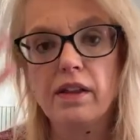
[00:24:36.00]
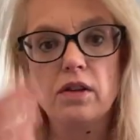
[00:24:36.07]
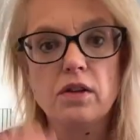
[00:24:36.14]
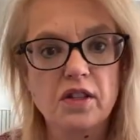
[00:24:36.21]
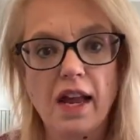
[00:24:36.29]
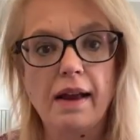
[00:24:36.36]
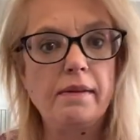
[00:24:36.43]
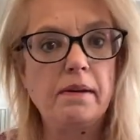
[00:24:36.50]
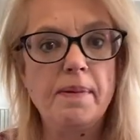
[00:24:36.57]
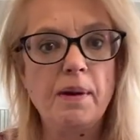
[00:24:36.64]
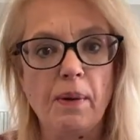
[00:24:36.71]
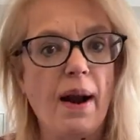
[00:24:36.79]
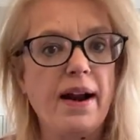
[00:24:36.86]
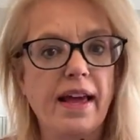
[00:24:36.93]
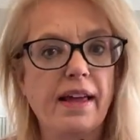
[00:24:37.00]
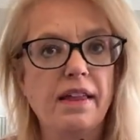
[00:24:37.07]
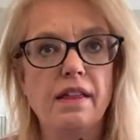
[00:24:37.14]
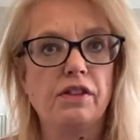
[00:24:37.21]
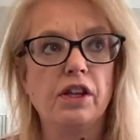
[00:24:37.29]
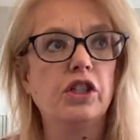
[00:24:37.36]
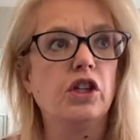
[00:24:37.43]
seem to be running
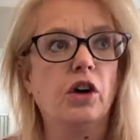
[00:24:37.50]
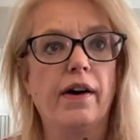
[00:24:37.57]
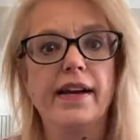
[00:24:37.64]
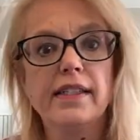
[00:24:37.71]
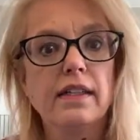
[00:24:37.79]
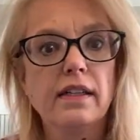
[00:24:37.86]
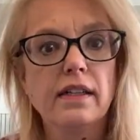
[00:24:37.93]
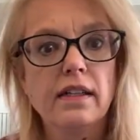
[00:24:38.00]
the joint,